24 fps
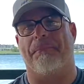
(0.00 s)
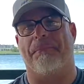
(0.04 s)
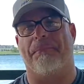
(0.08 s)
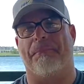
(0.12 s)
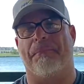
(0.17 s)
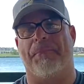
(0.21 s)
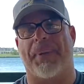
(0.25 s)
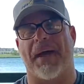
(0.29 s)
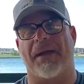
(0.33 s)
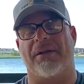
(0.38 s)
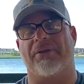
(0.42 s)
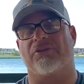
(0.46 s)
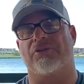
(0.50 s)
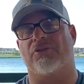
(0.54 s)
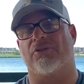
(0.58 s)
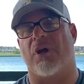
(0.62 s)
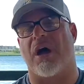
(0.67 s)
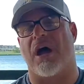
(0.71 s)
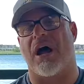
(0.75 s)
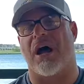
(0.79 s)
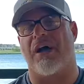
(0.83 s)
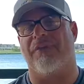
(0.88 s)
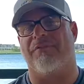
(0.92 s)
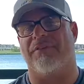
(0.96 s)
pedal
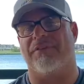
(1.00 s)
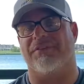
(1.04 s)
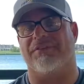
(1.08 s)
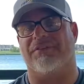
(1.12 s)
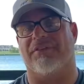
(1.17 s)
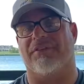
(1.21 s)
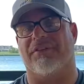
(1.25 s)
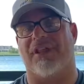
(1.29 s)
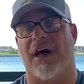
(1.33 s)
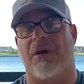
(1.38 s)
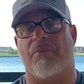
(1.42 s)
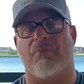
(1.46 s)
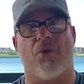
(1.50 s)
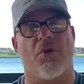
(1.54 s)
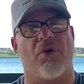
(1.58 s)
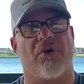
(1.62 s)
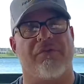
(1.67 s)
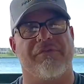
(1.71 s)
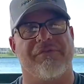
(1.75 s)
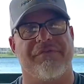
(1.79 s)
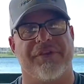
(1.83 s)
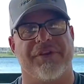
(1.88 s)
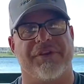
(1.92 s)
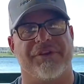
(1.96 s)
drive is a lot more
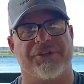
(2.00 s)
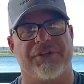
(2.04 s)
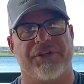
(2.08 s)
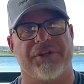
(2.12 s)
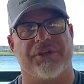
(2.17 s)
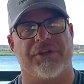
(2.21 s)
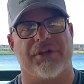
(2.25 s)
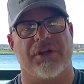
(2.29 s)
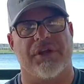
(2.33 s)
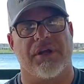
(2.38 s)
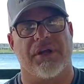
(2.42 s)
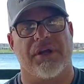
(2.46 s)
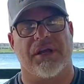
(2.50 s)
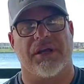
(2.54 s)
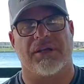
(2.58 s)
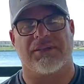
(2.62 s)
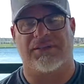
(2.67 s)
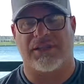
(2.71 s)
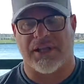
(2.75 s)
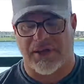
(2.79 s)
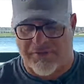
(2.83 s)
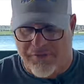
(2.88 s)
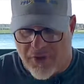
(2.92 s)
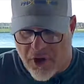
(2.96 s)
efficient
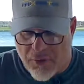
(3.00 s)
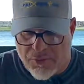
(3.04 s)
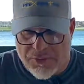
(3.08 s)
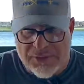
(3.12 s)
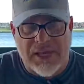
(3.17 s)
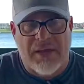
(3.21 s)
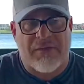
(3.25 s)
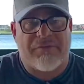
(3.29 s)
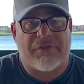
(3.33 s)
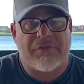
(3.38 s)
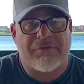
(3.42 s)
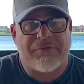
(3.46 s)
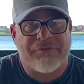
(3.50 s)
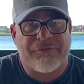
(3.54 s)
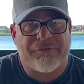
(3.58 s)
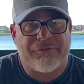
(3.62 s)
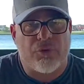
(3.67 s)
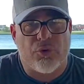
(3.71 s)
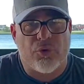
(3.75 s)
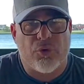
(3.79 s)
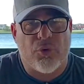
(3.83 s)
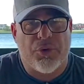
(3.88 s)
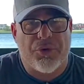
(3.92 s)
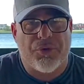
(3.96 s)
instead of always having to
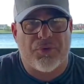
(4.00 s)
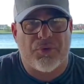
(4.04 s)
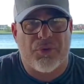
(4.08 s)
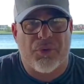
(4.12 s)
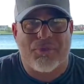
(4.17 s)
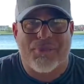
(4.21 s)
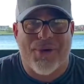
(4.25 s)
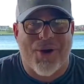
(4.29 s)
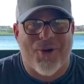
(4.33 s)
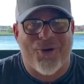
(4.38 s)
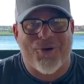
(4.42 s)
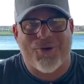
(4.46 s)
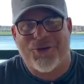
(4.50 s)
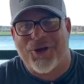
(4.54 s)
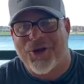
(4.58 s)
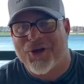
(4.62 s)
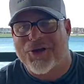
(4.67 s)
fool with the remote,